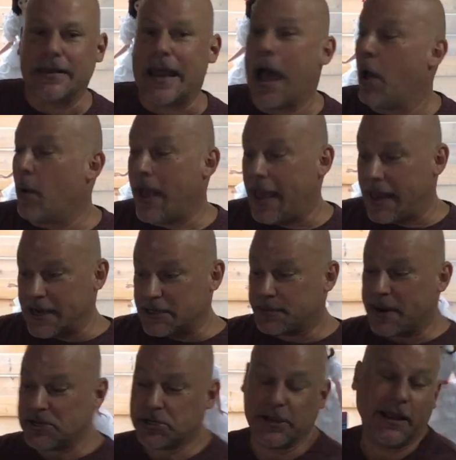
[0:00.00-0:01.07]
Now, and
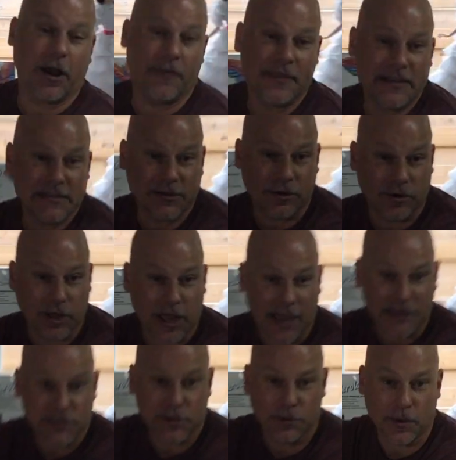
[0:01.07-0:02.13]
especially on this little
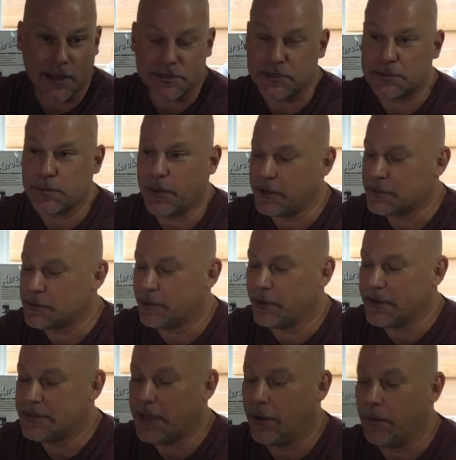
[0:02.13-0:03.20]
guy too, I just wanted to
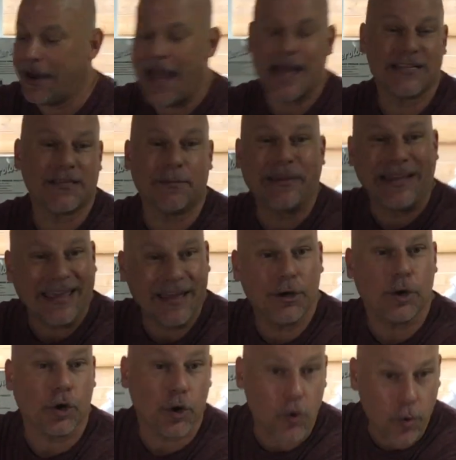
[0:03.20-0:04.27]
point out, as a
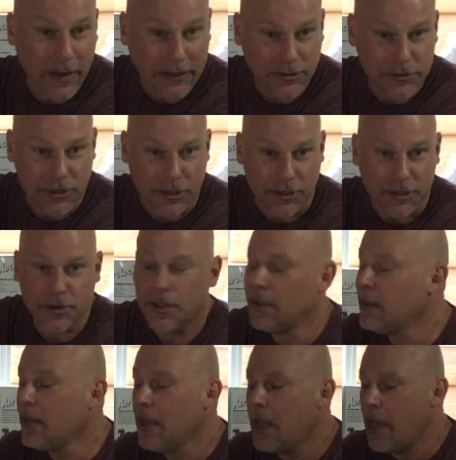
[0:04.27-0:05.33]
beginner quilter,
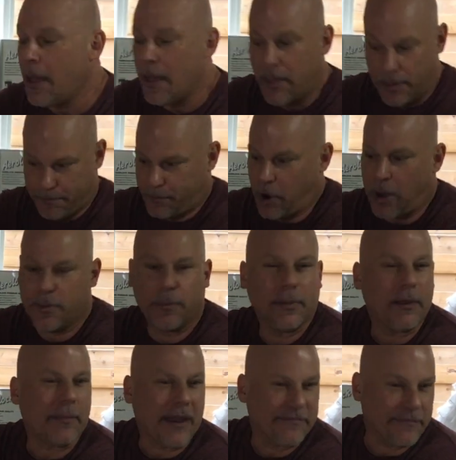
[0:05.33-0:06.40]

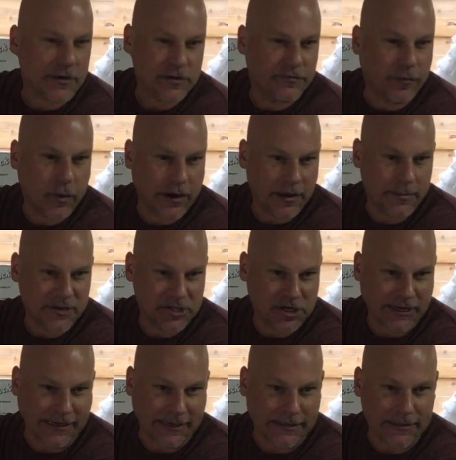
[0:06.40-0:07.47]
probably my first 40
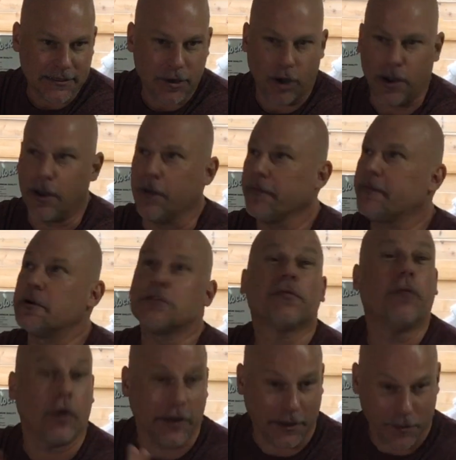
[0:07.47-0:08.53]
machine, uh, first
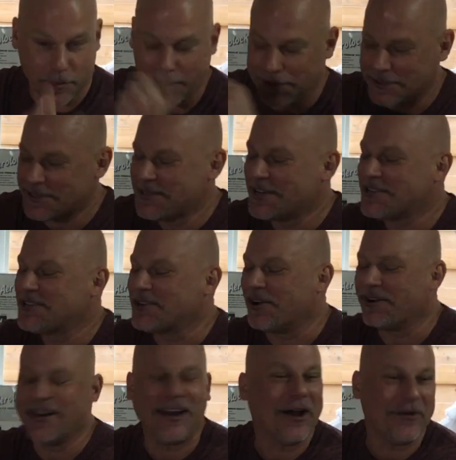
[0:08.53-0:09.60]
40 quilts
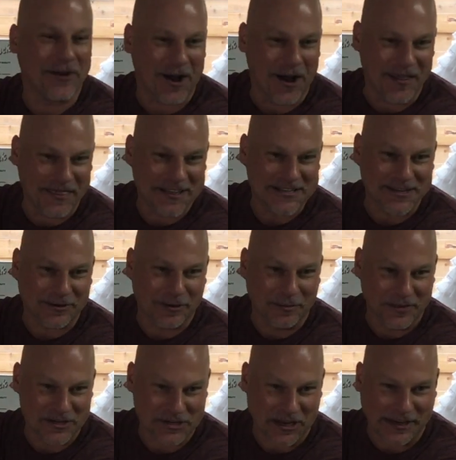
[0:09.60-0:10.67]
started out on this little
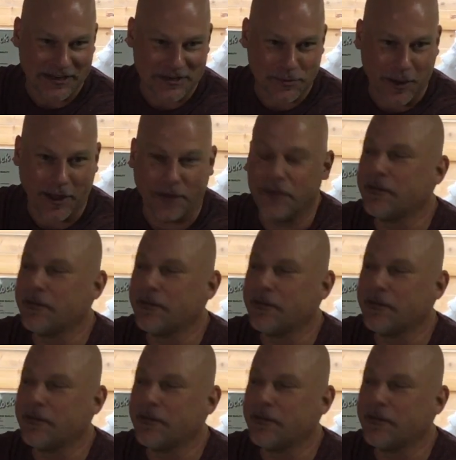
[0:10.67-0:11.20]
machine as well.